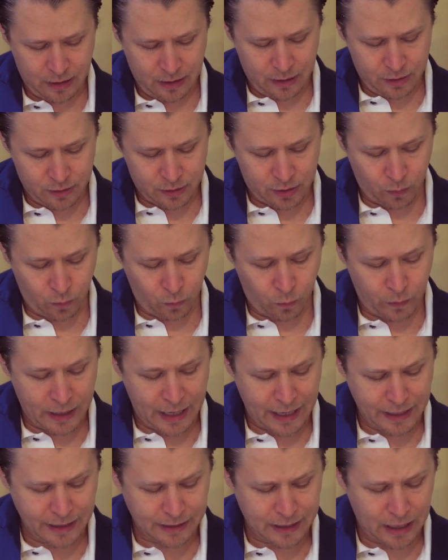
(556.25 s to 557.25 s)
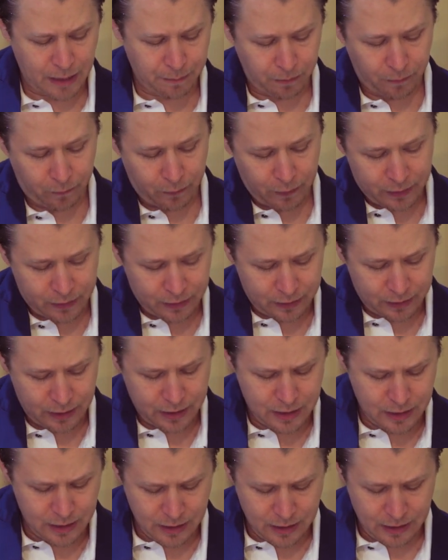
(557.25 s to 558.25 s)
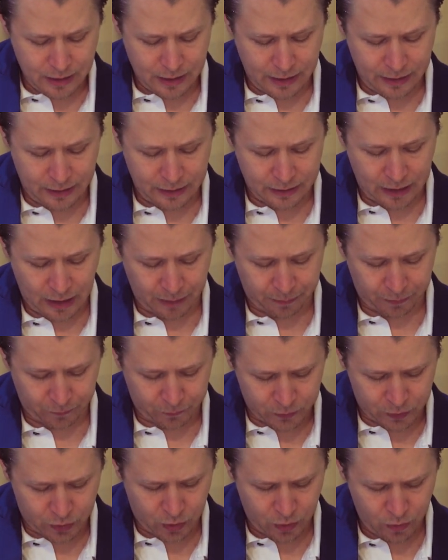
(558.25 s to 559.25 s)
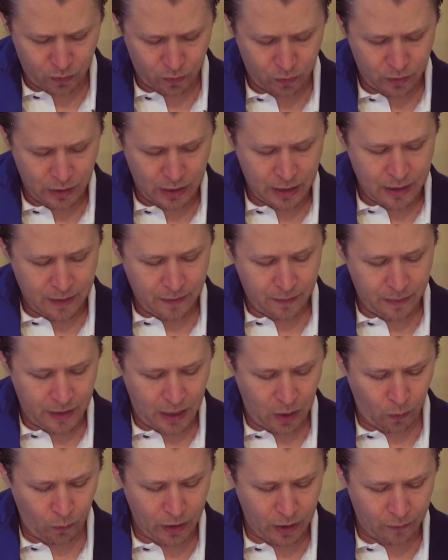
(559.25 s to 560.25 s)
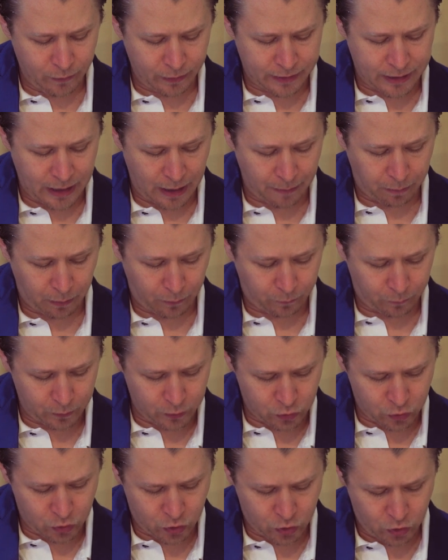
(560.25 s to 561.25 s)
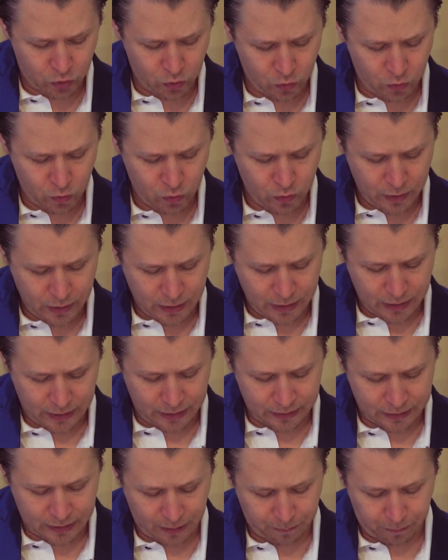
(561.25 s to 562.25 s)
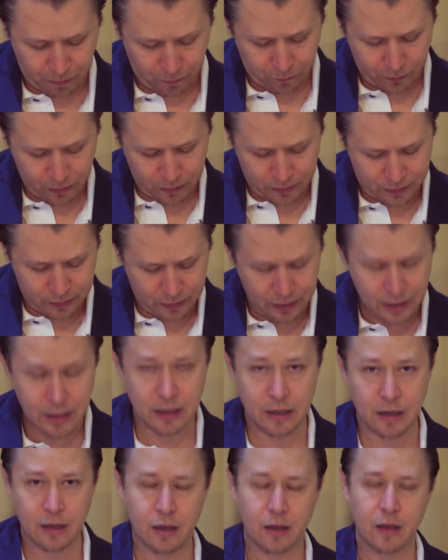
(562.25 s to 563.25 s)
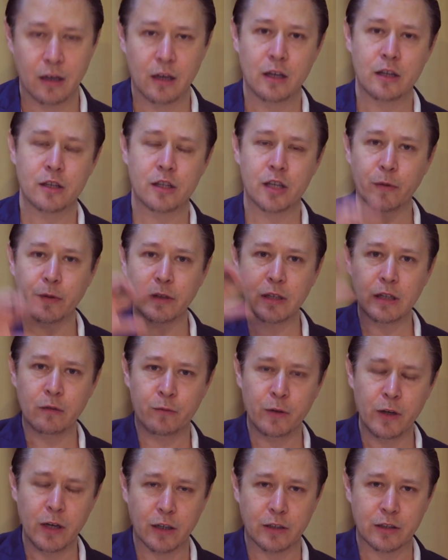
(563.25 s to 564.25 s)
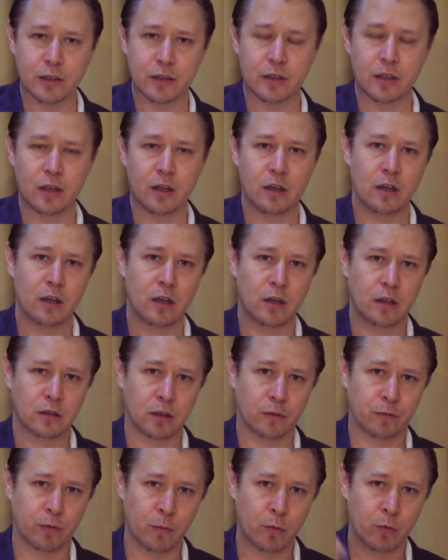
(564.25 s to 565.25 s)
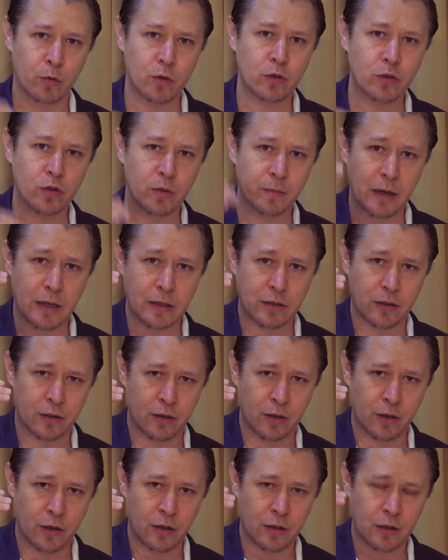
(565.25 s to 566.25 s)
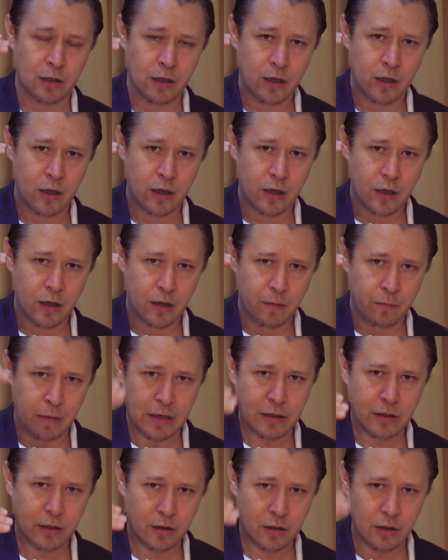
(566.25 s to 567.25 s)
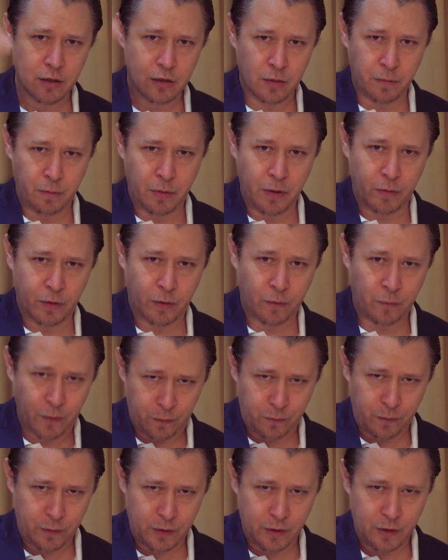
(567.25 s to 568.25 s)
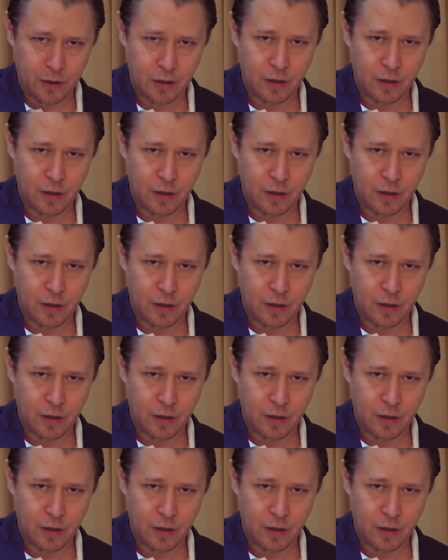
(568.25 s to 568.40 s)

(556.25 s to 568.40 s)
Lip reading: So we had a gap of 3 and a gap of 2. Now we have a gap of 2 and a gap of 3. So it inverts. So from root to major third to perfect fifth,